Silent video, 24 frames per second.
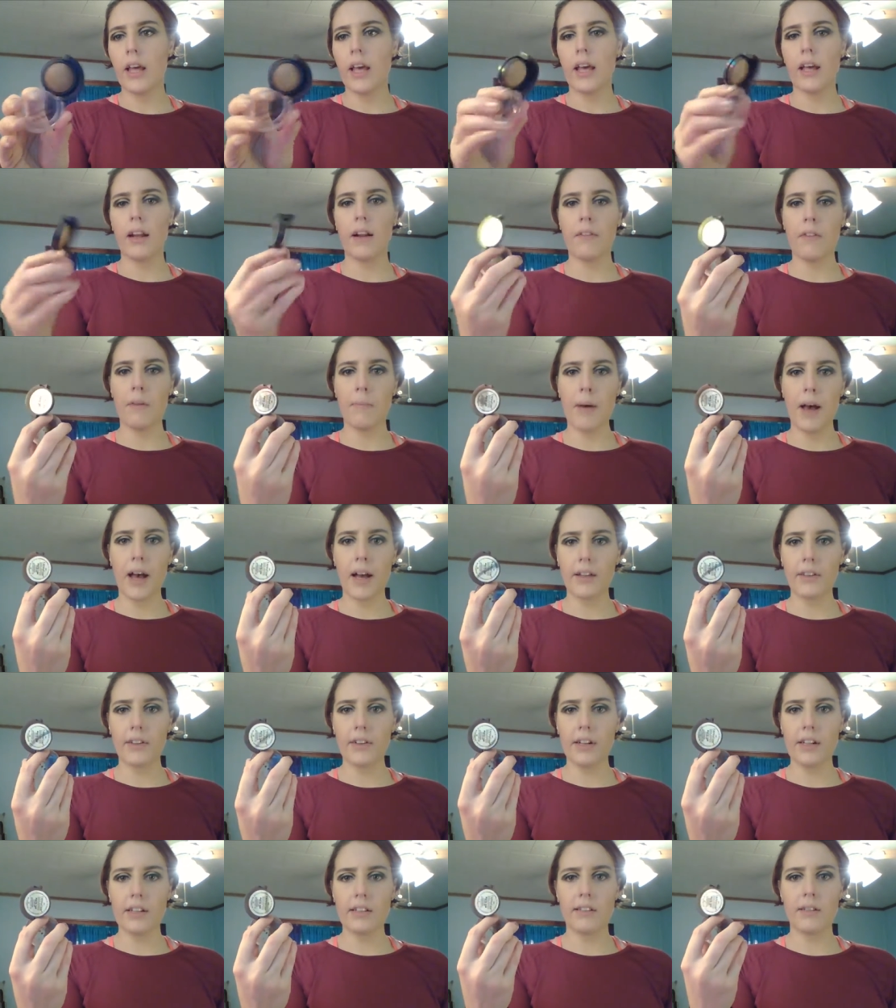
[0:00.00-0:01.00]
And on the back
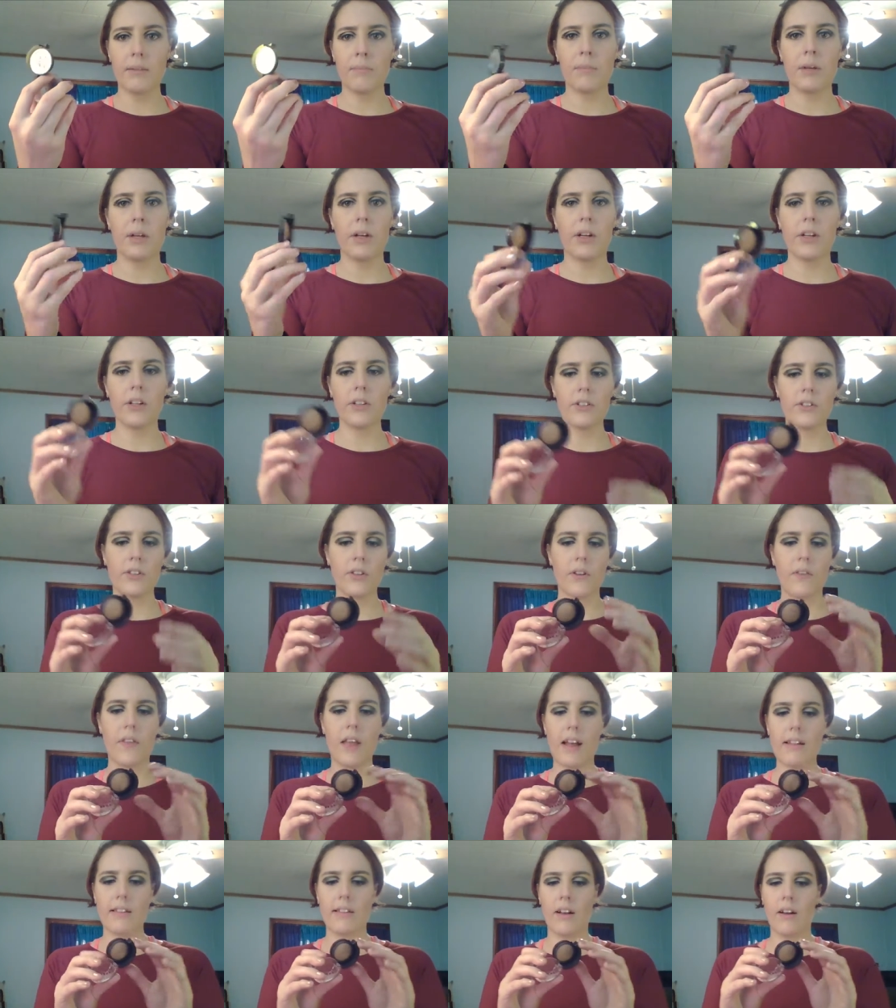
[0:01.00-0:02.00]
there is a mirror, so
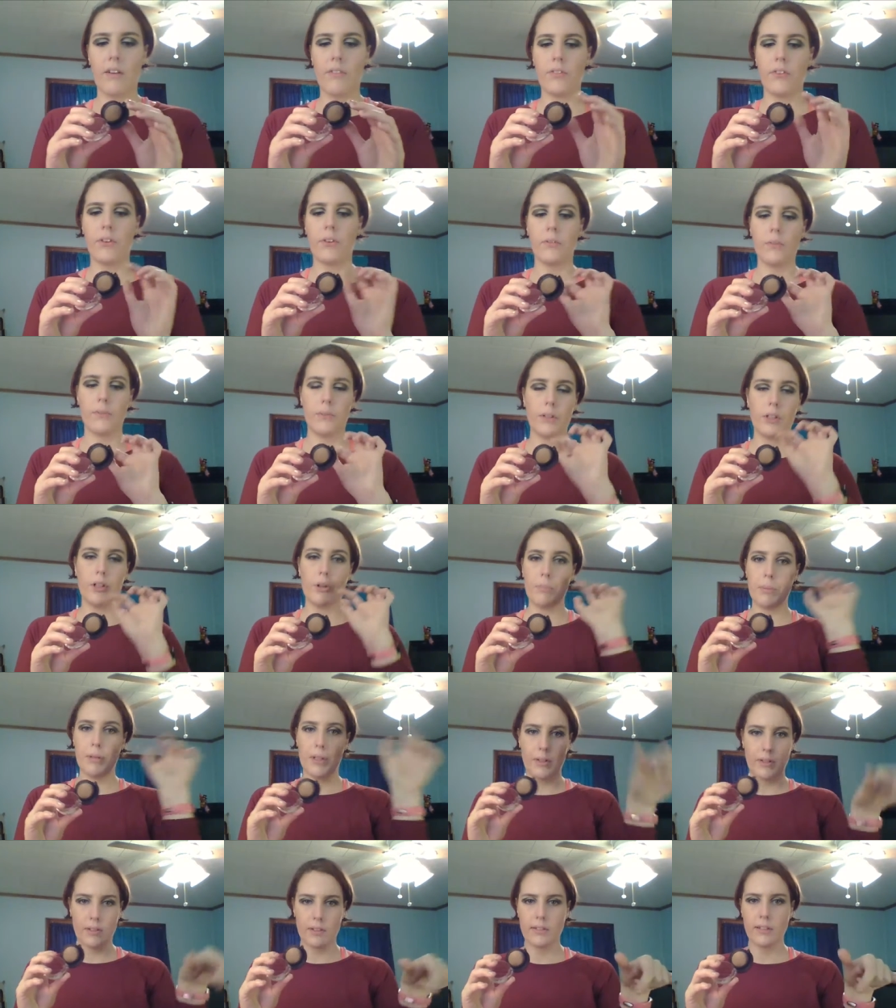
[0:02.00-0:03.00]
that's helpful. When you
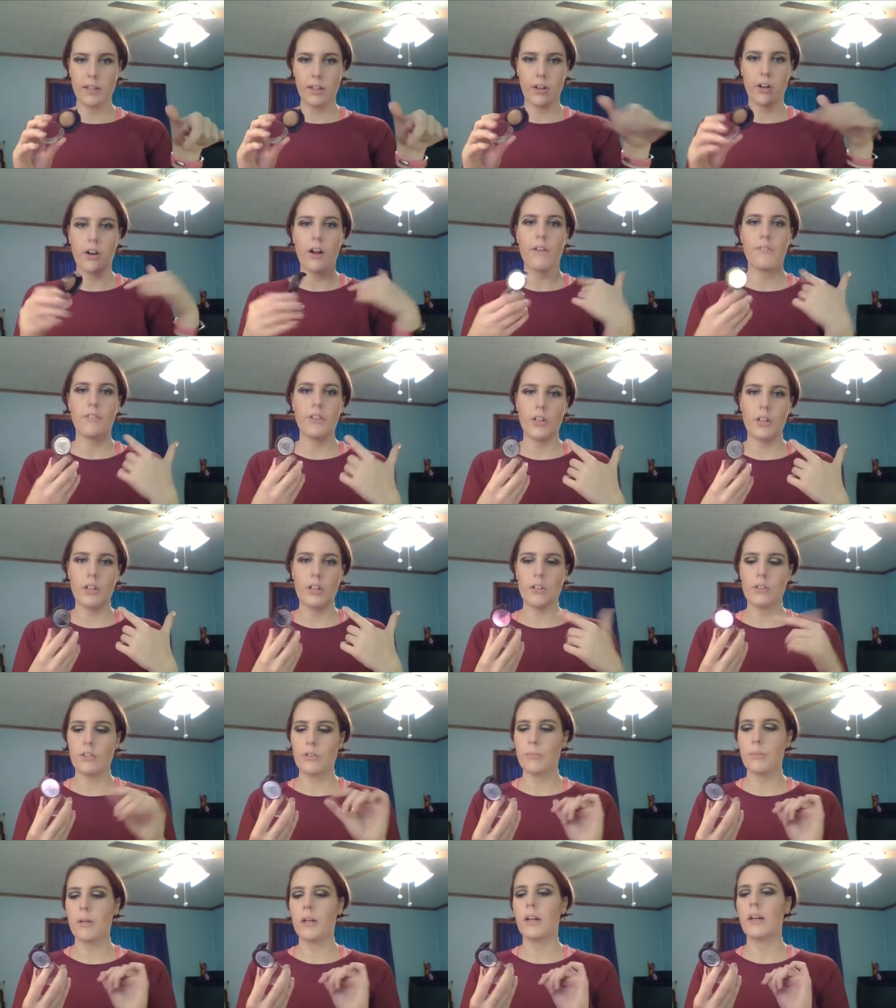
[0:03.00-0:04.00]
peel the sticker off, you can
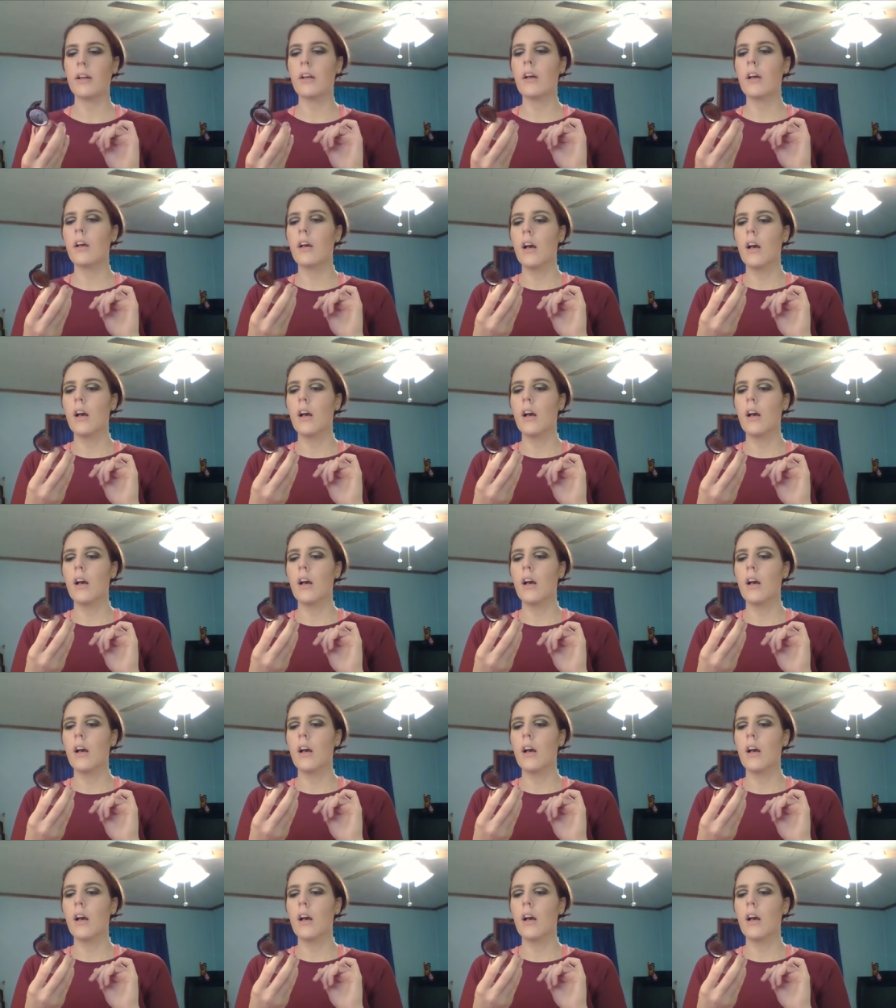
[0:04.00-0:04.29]
use a mirror.